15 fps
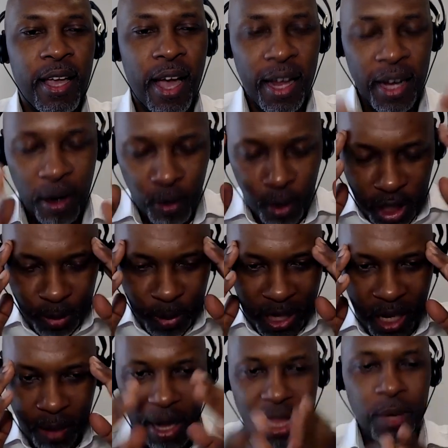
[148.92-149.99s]
And I'm going to speak
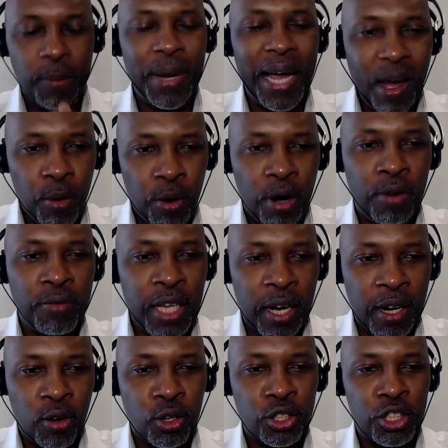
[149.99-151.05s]
about the power of the
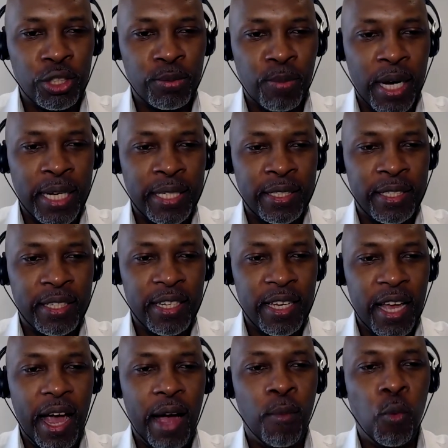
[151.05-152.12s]
unconscious mind
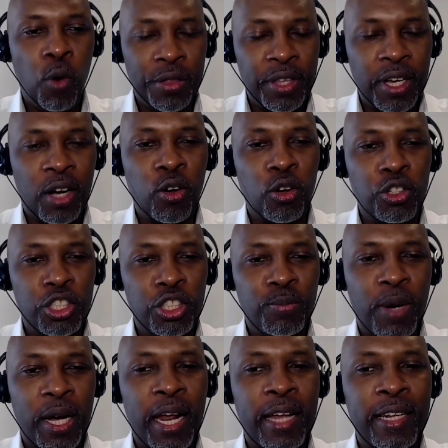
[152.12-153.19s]
and what the unconscious
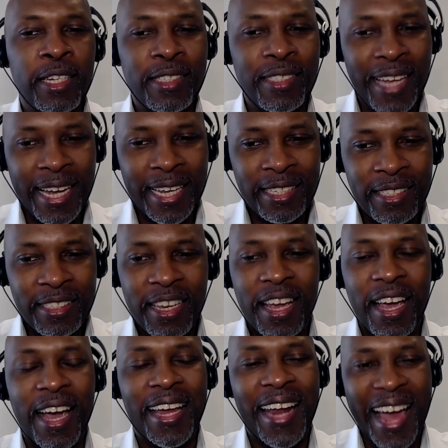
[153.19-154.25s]
mind understands
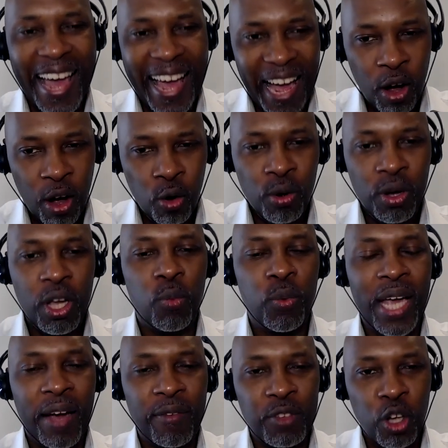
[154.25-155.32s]
and how we
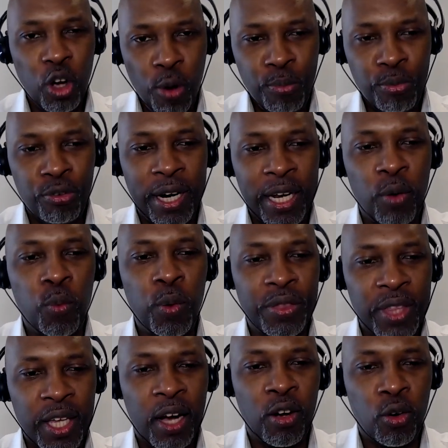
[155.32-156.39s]
have to operate with
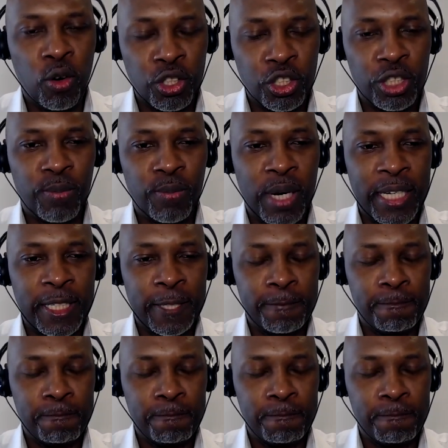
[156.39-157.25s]
the unconscious mind.